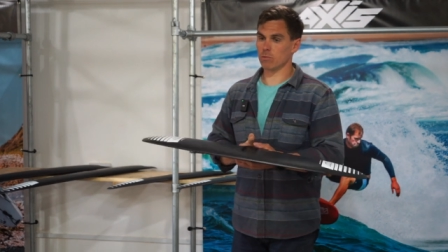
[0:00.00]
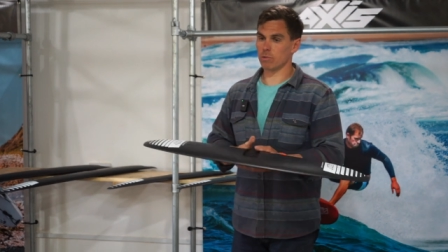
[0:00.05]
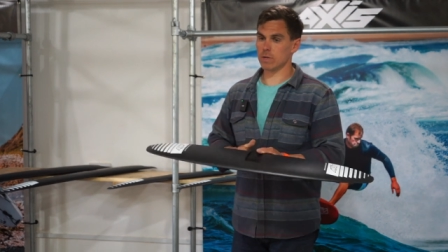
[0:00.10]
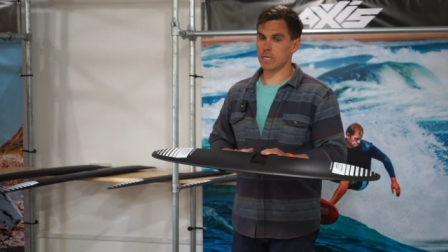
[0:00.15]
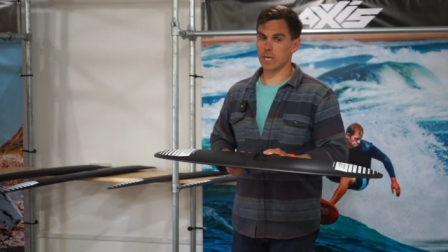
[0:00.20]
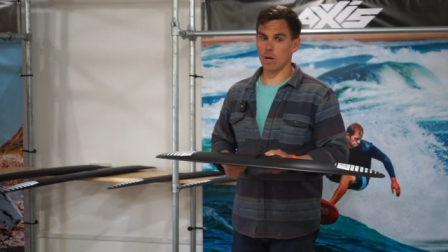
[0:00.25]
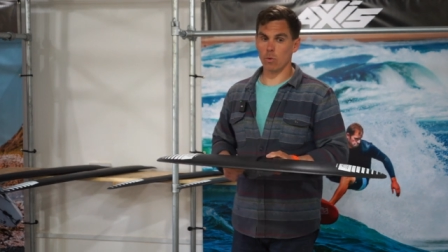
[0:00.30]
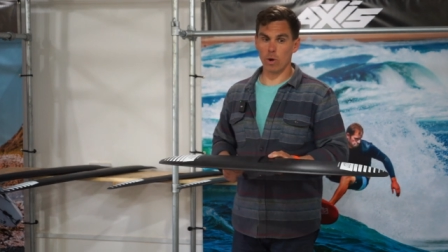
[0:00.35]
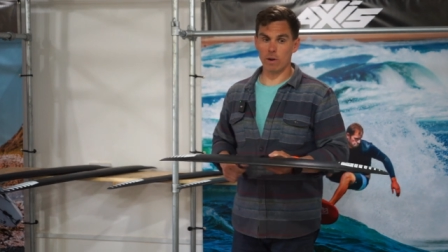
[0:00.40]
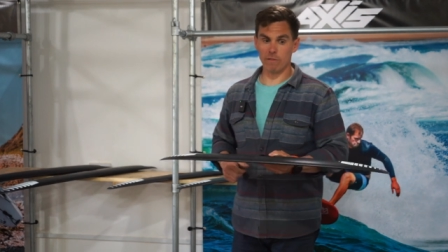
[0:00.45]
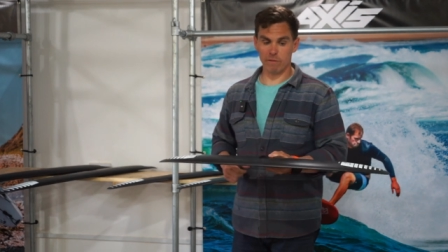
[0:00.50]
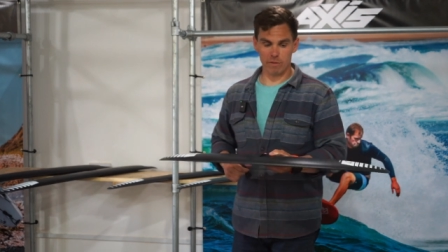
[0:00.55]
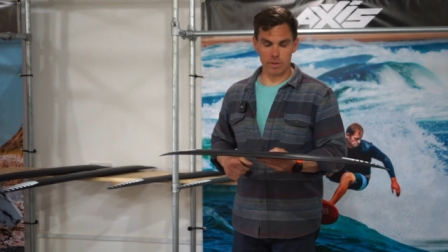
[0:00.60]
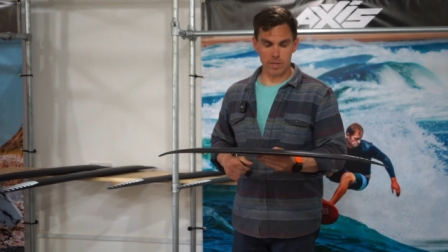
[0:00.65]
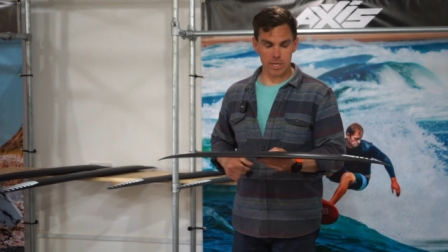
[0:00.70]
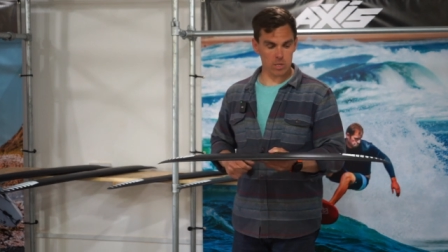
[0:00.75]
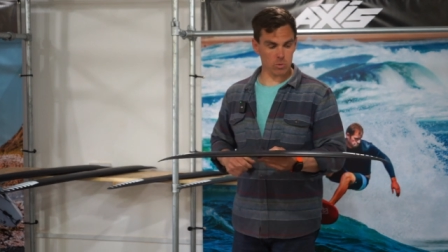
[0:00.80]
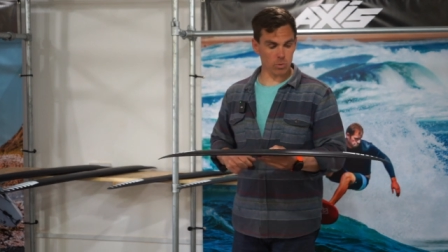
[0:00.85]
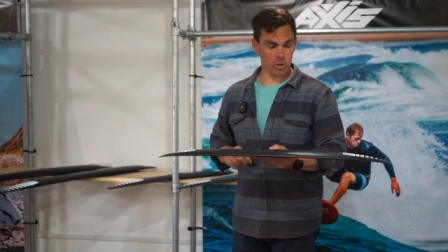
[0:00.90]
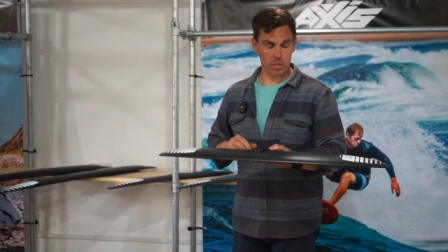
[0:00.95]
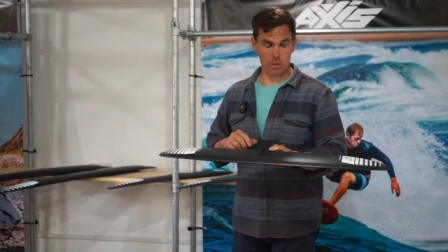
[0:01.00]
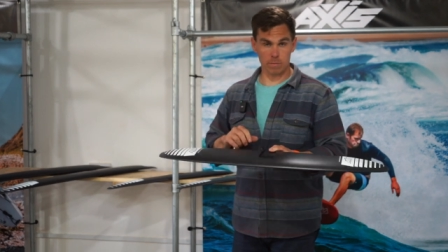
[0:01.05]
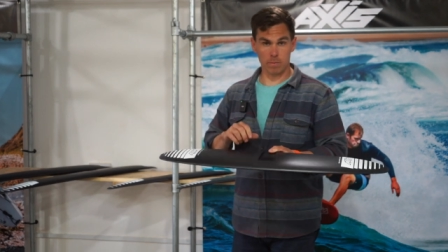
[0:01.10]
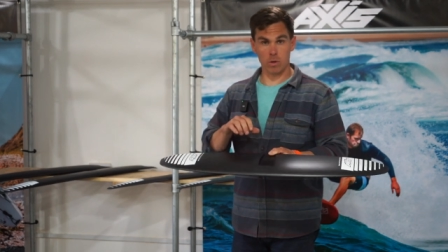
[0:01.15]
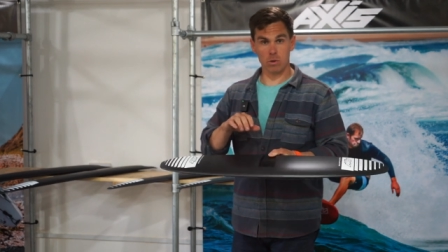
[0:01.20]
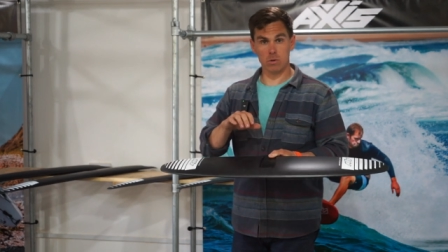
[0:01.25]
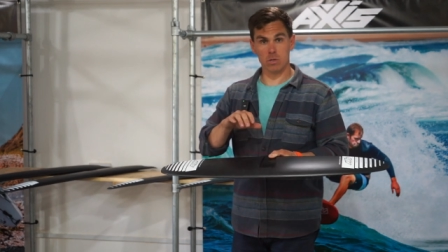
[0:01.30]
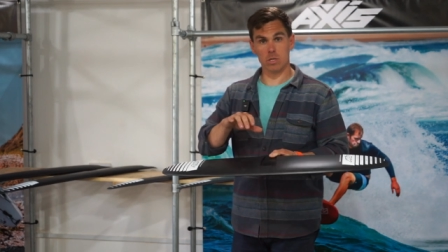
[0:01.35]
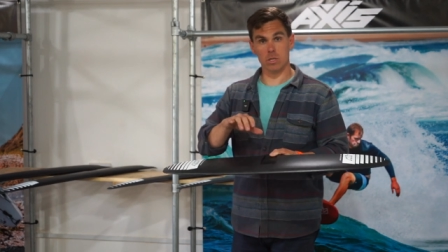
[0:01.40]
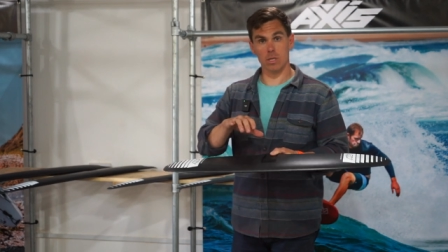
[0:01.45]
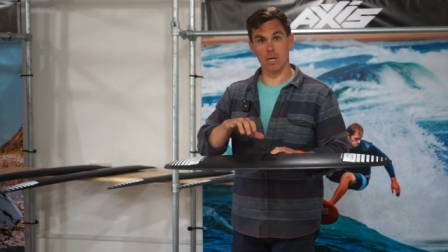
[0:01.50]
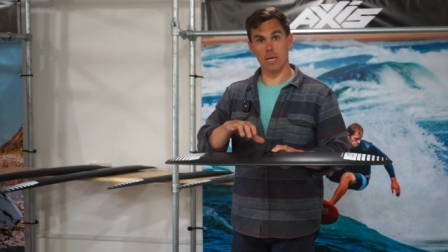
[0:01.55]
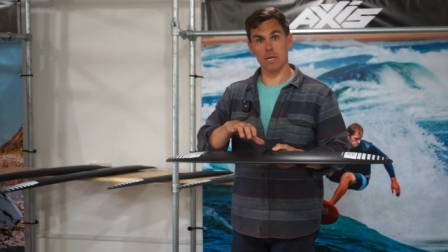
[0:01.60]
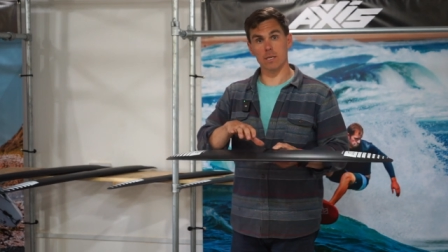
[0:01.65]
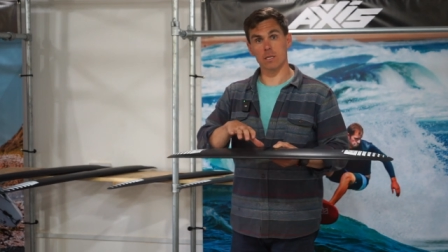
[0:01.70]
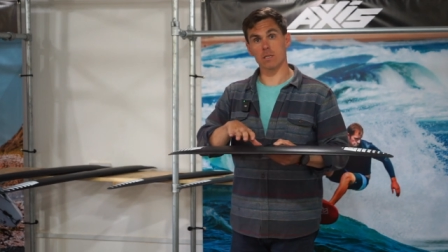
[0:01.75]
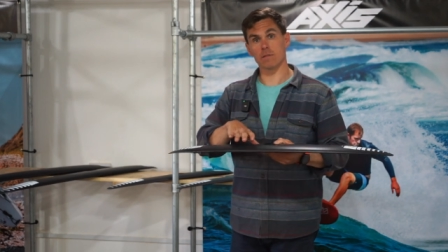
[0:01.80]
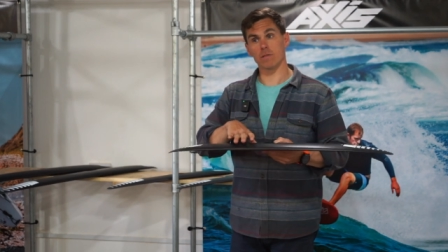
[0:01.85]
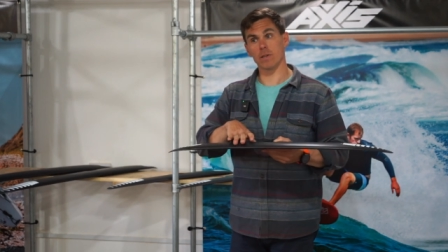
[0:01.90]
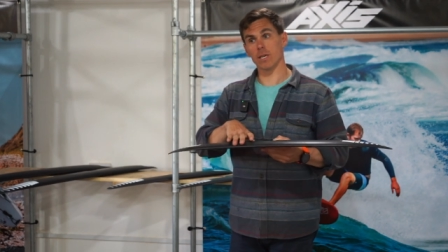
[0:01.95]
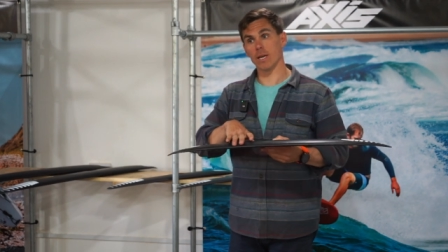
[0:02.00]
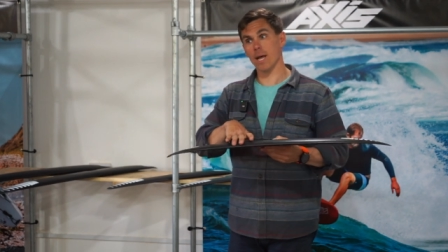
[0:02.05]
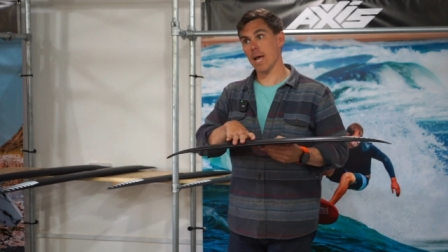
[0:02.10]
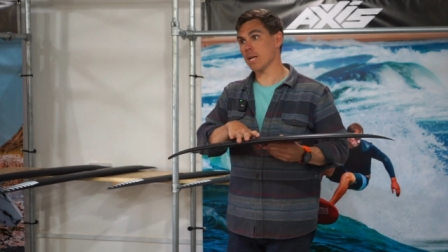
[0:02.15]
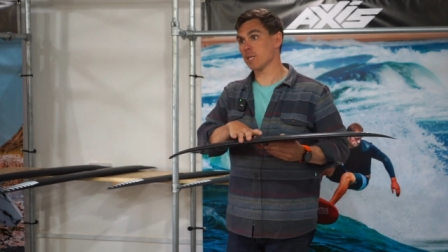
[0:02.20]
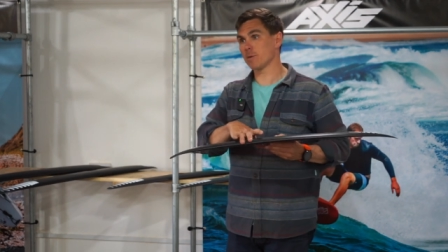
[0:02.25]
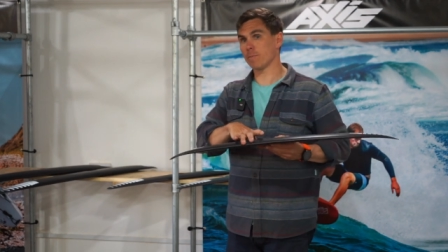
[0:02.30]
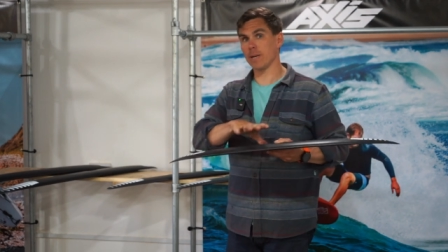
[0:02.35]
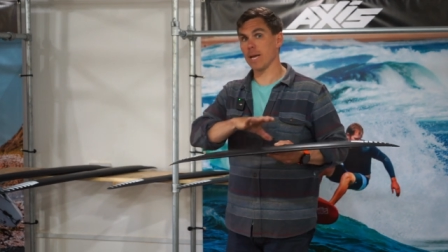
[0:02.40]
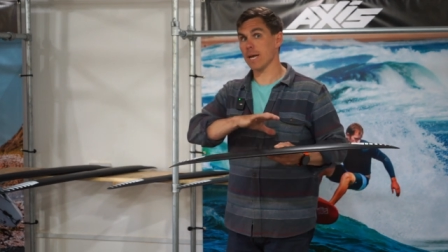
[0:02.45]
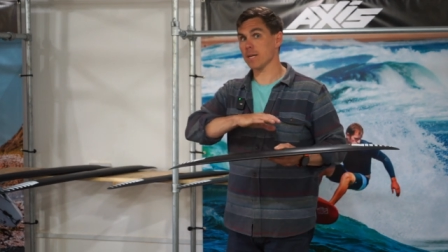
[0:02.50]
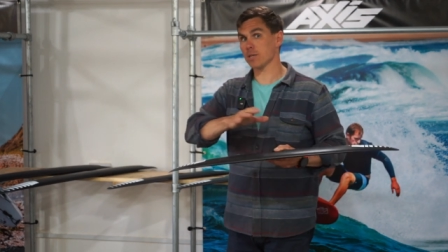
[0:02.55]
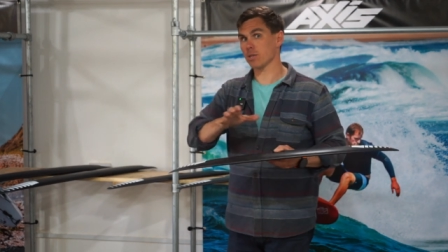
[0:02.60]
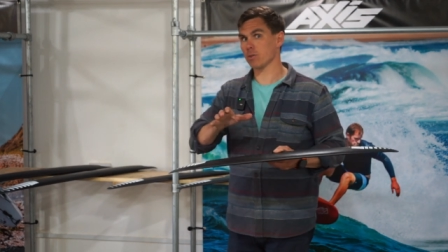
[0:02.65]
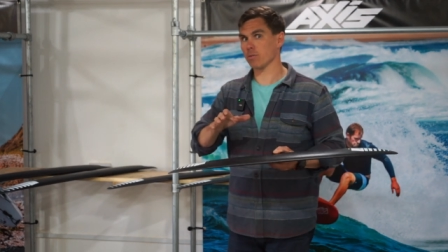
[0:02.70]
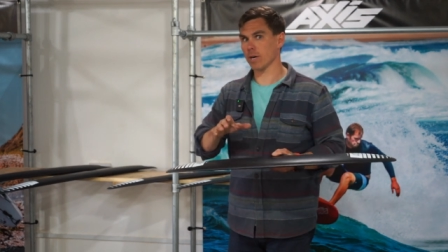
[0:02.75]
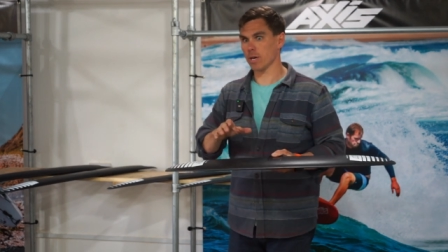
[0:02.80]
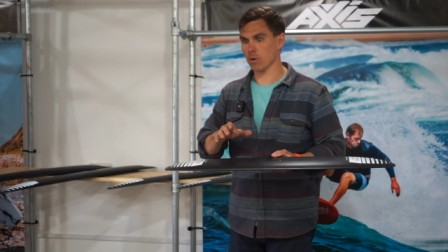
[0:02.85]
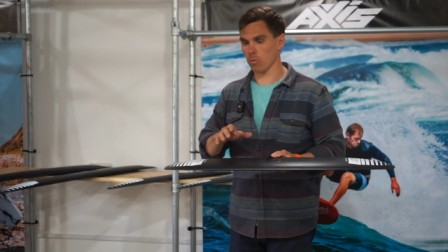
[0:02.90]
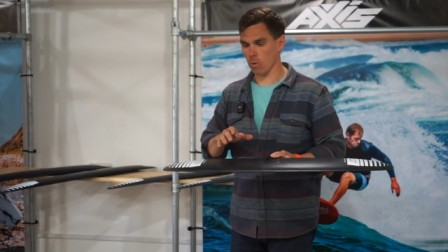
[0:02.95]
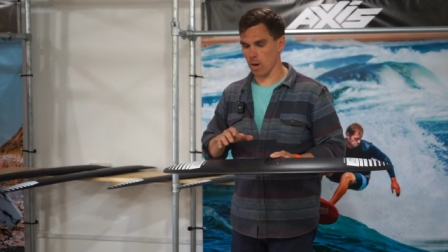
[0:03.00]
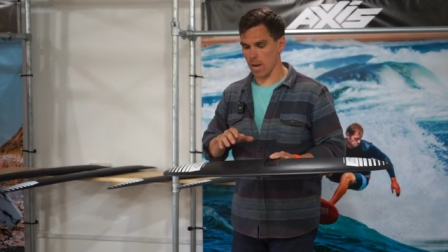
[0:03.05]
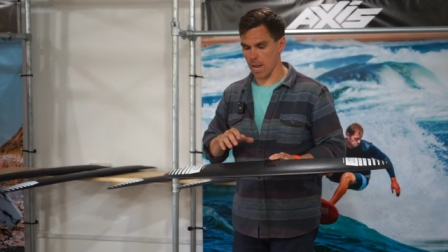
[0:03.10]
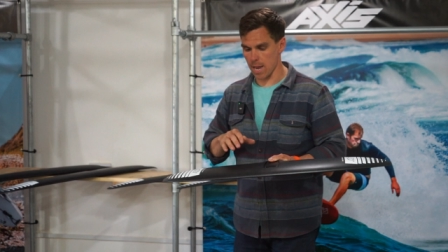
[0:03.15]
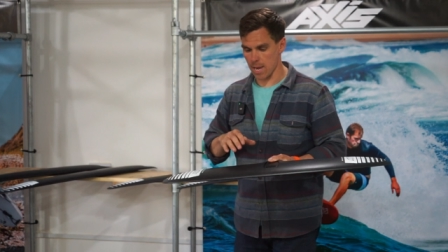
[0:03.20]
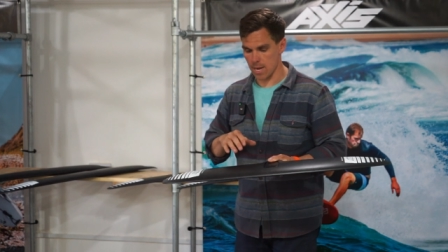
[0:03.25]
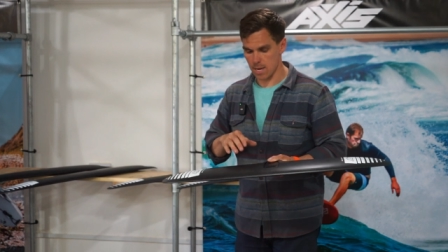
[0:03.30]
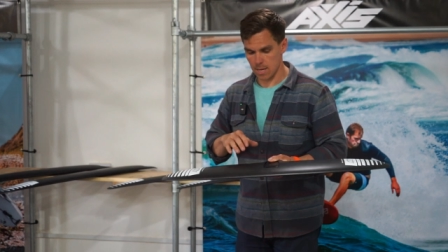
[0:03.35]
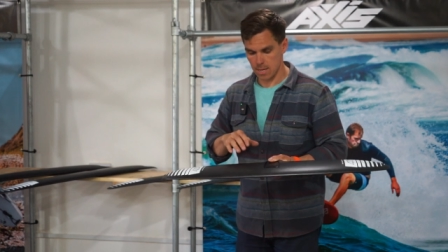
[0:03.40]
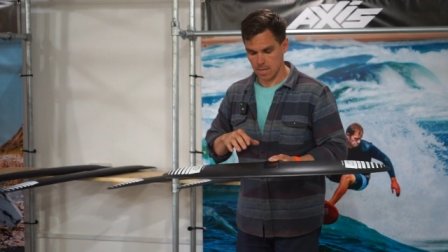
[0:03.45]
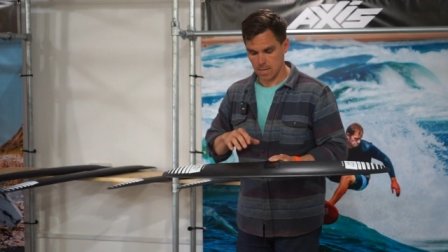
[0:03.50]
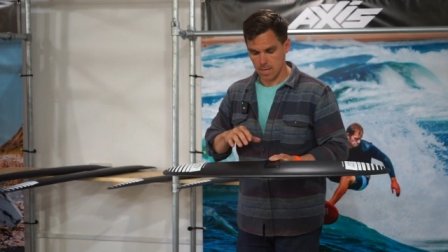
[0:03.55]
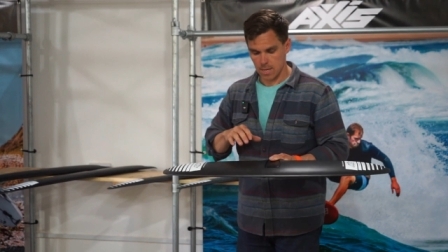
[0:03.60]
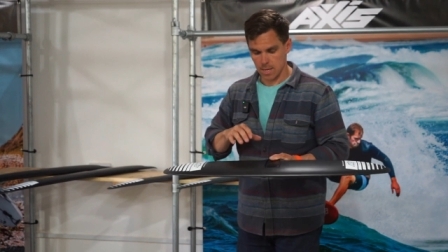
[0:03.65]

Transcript: the reason I went for this one as opposed to the likes of an HPS straight away